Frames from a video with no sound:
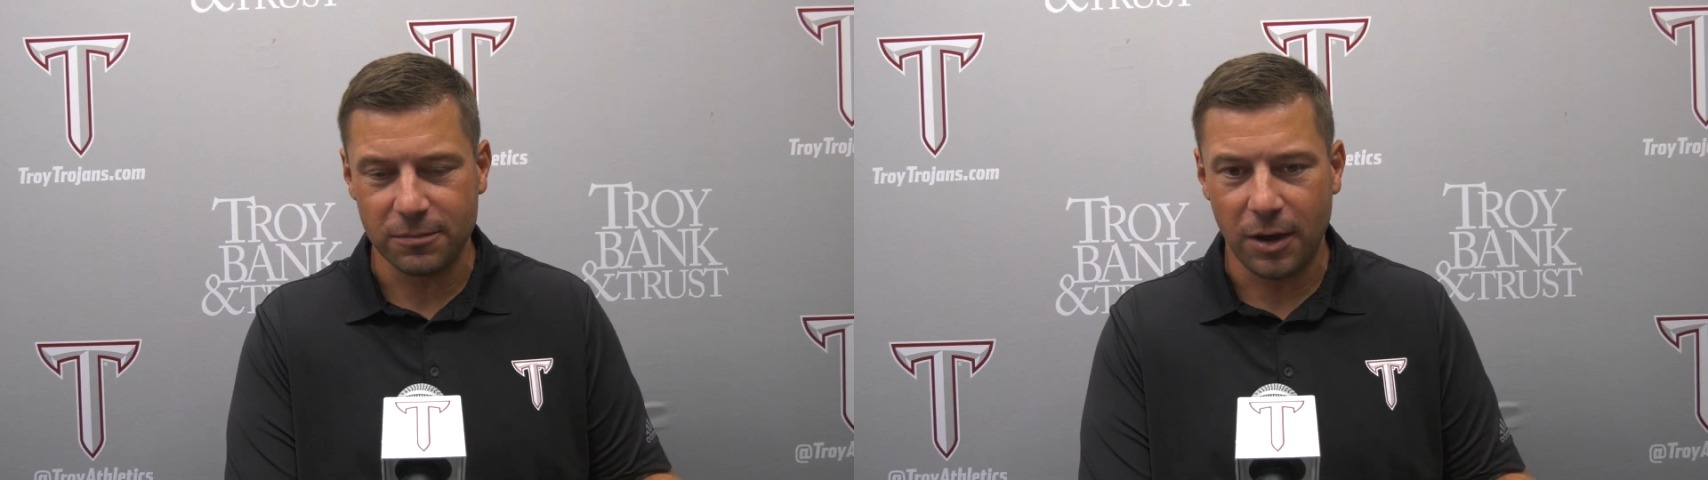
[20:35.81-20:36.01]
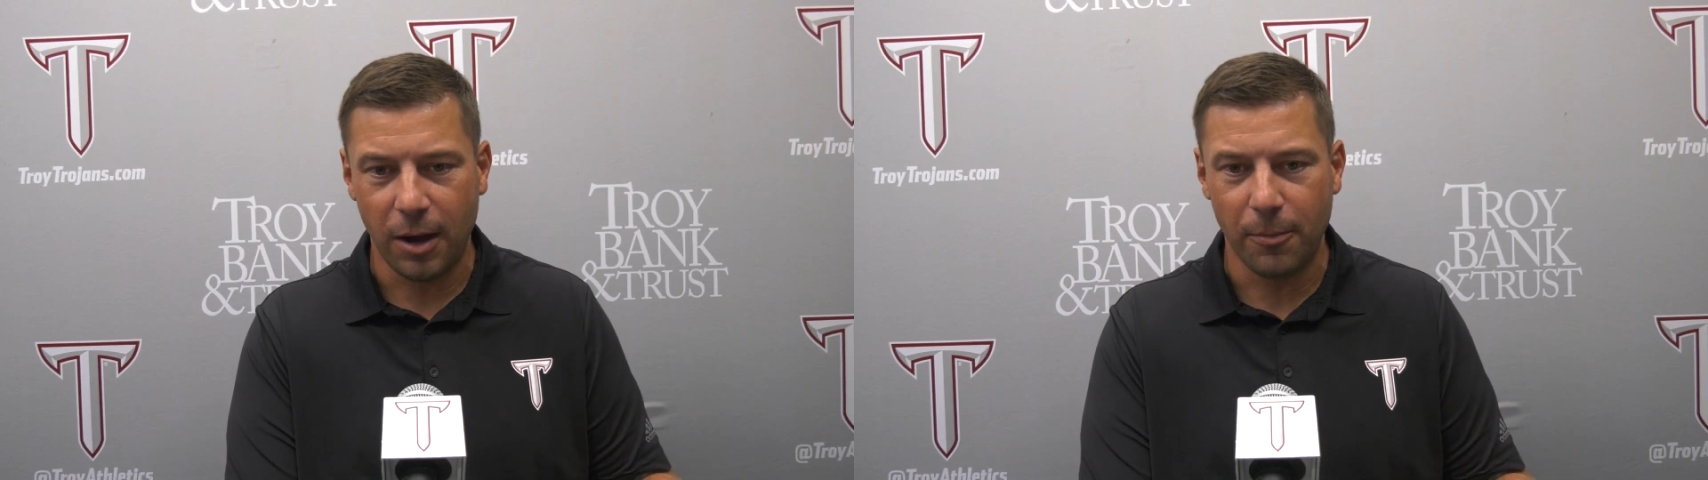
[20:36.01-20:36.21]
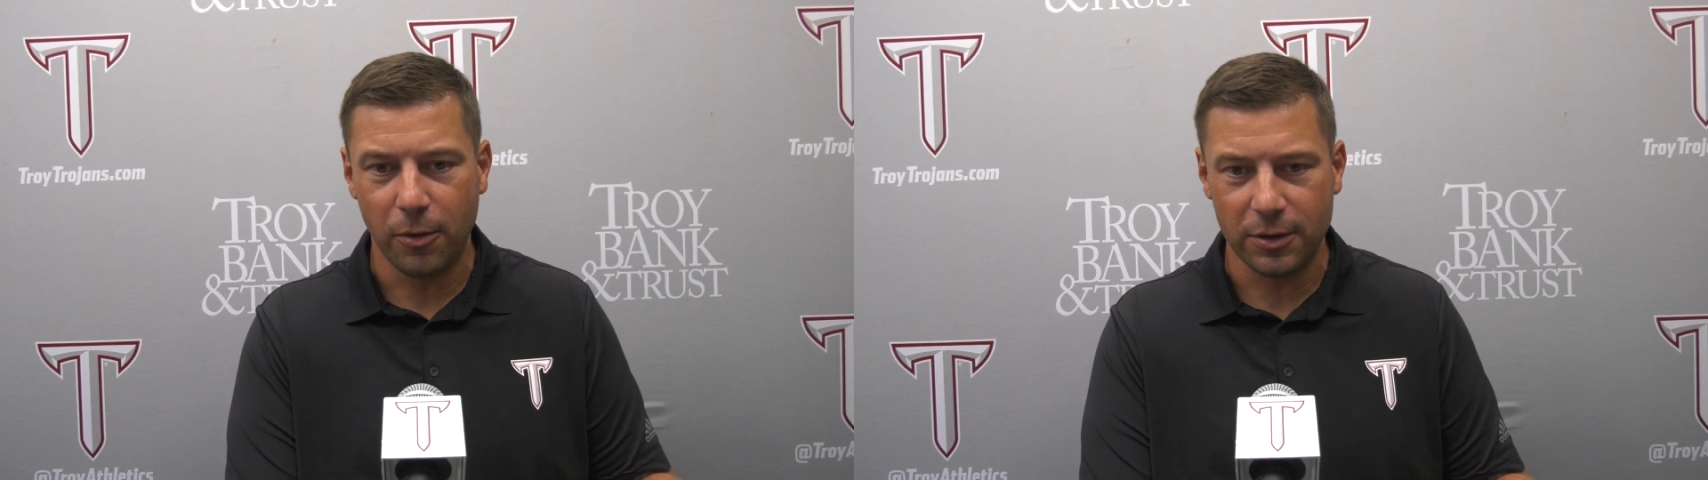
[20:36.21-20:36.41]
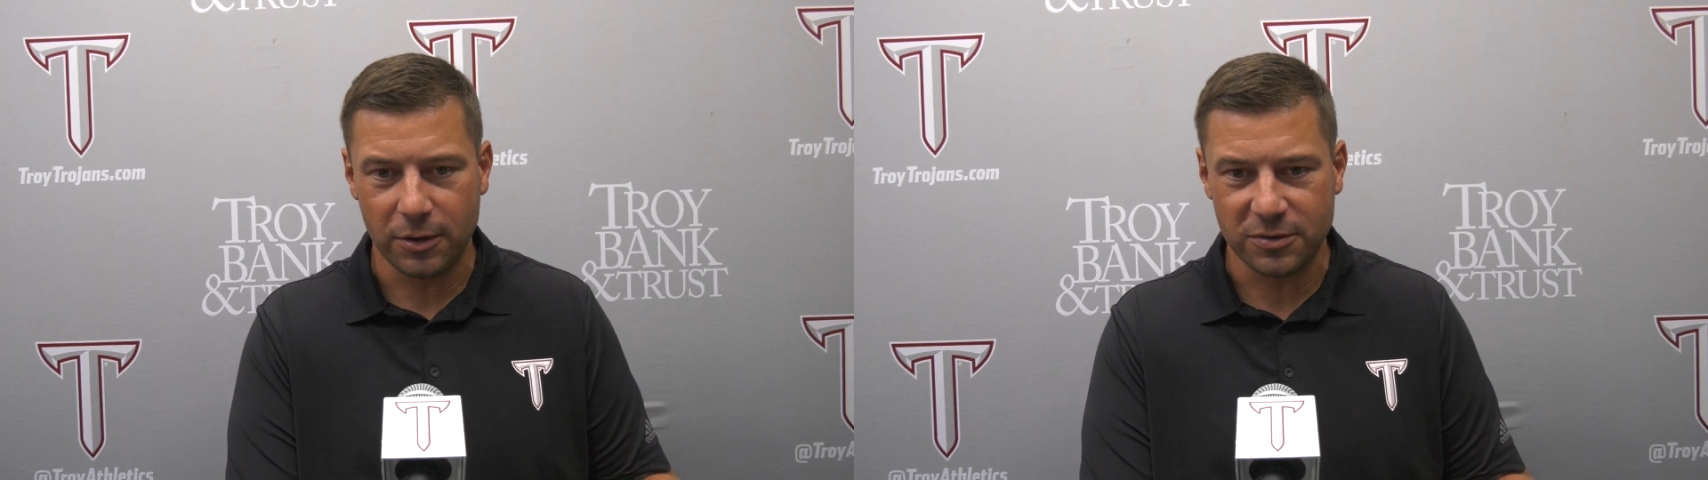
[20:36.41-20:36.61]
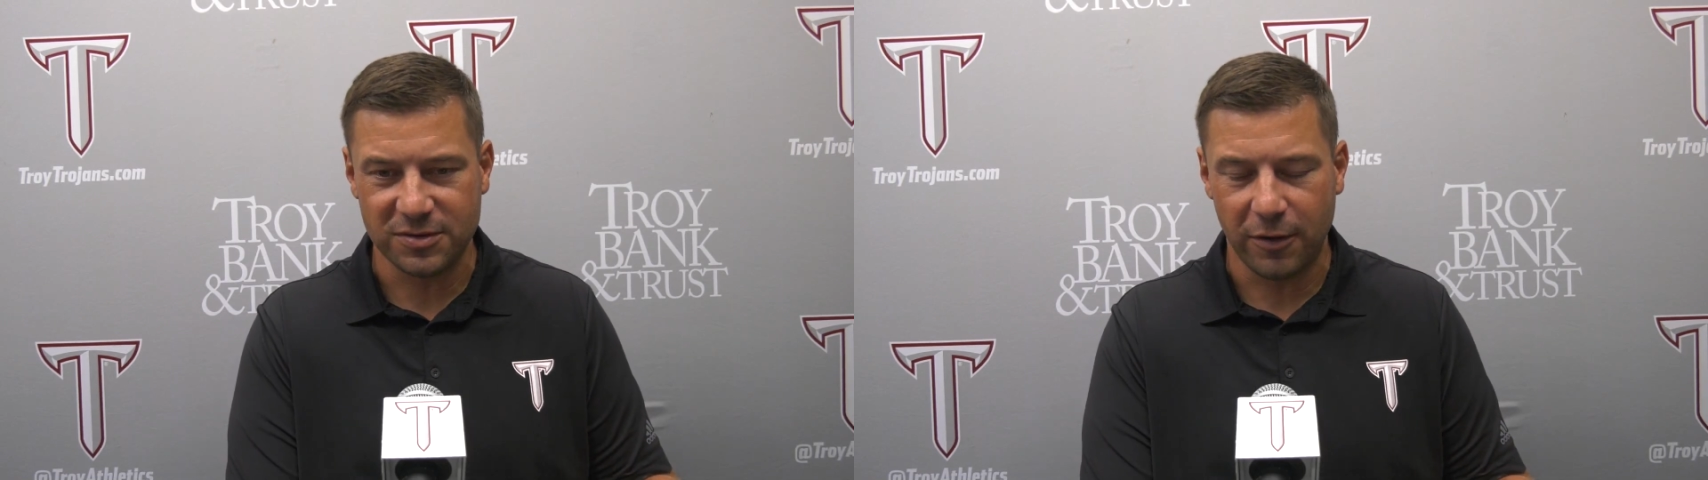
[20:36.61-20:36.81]
humble and
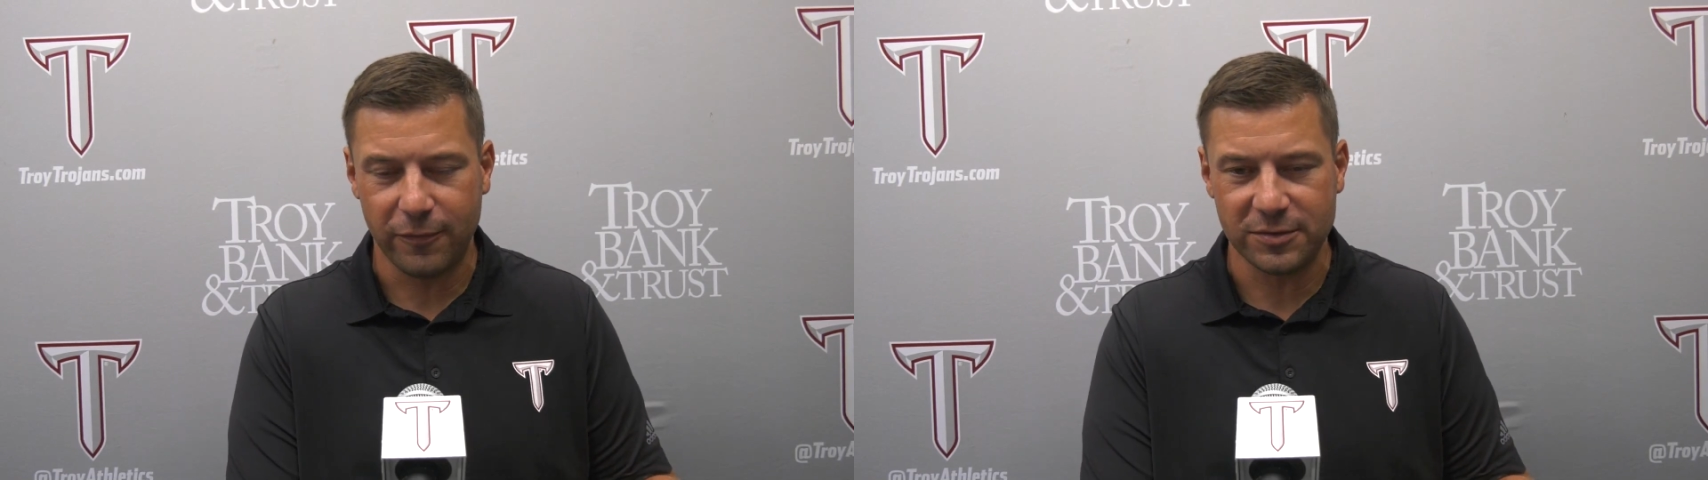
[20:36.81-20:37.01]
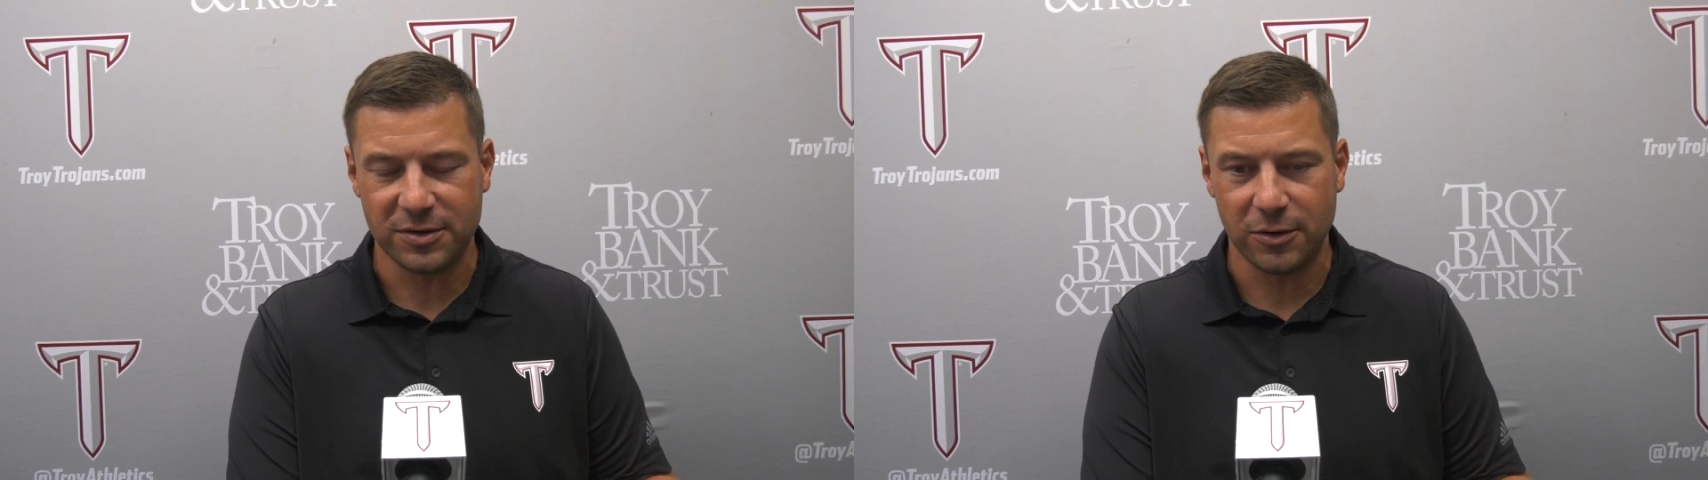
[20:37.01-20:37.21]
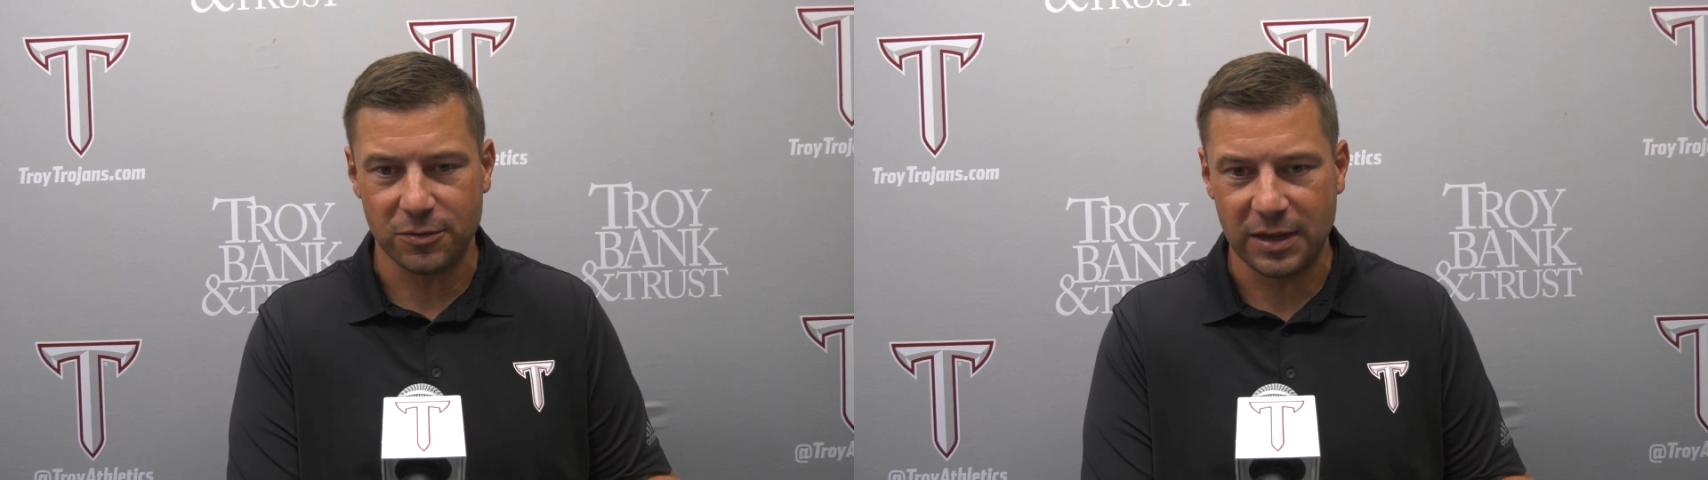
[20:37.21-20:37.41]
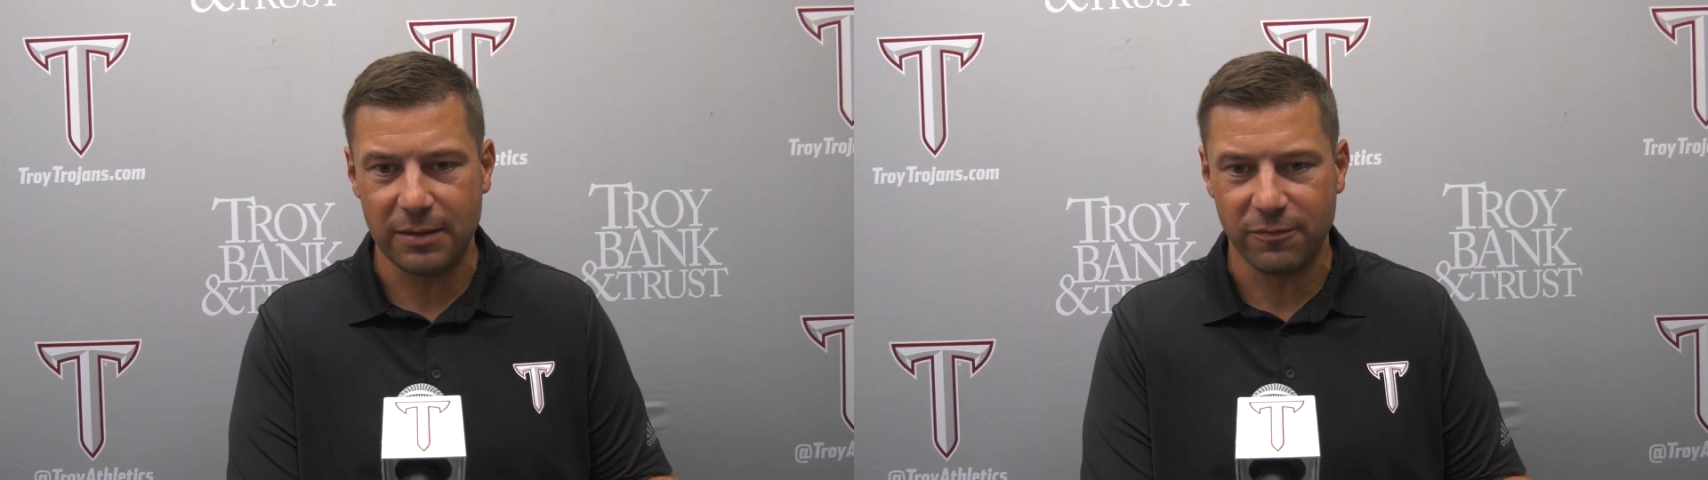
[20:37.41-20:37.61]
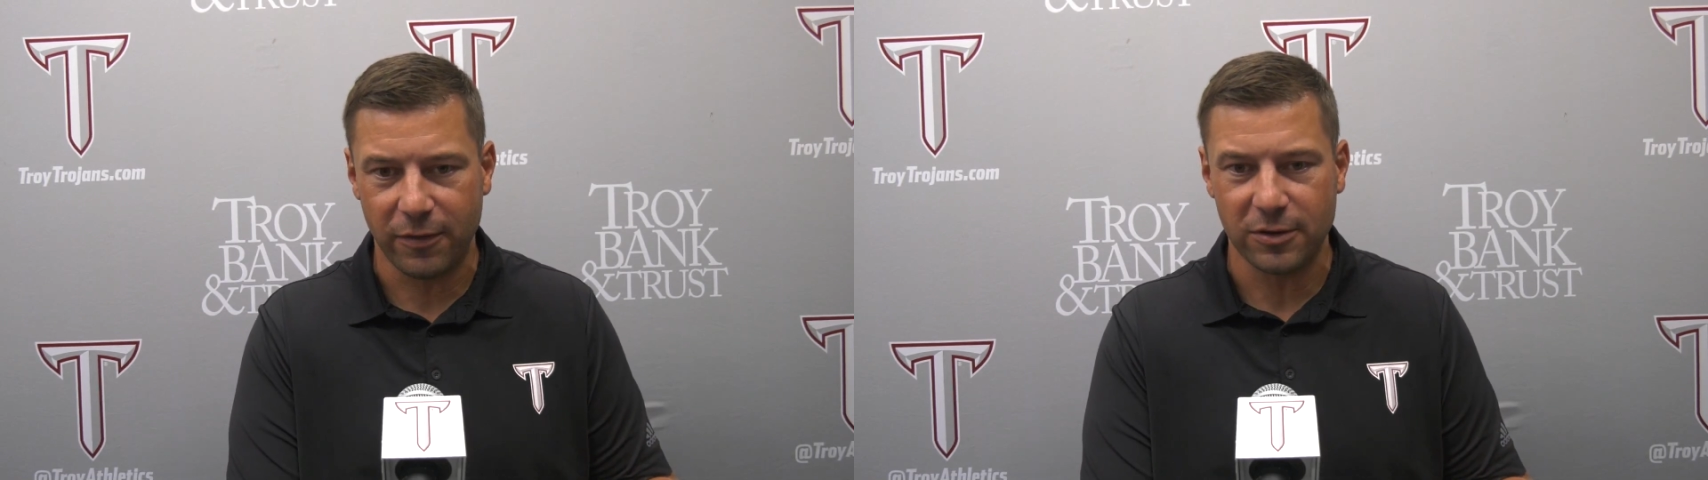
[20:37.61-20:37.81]
you're selfless and your
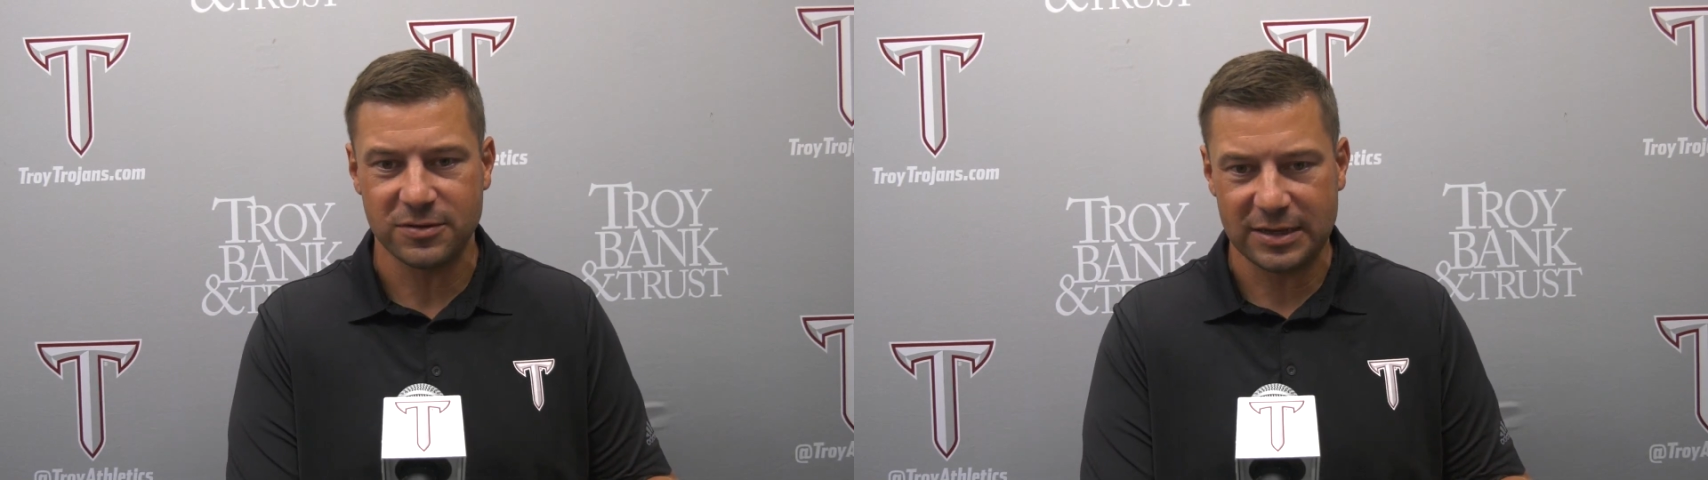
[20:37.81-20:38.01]
team first.